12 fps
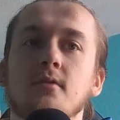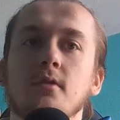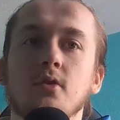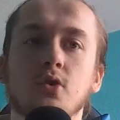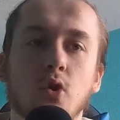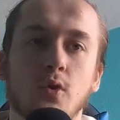
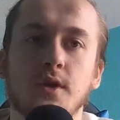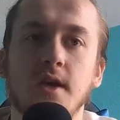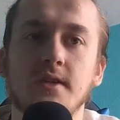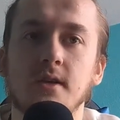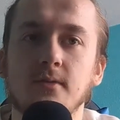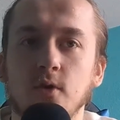
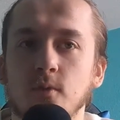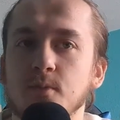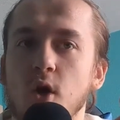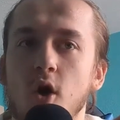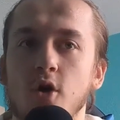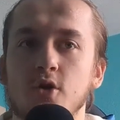Scorsese's films
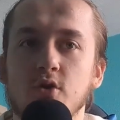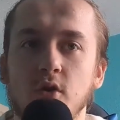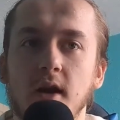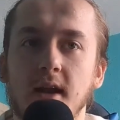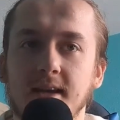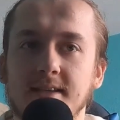are
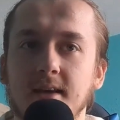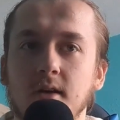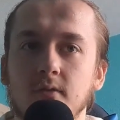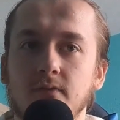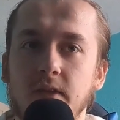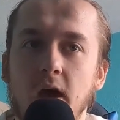struggling to sell
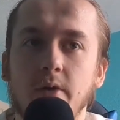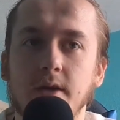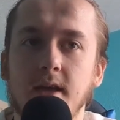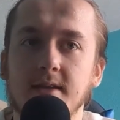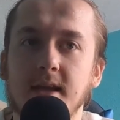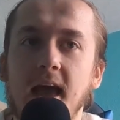
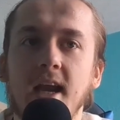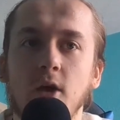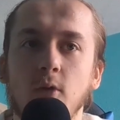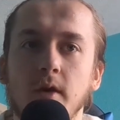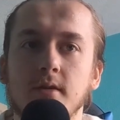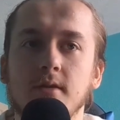nowadays anyways.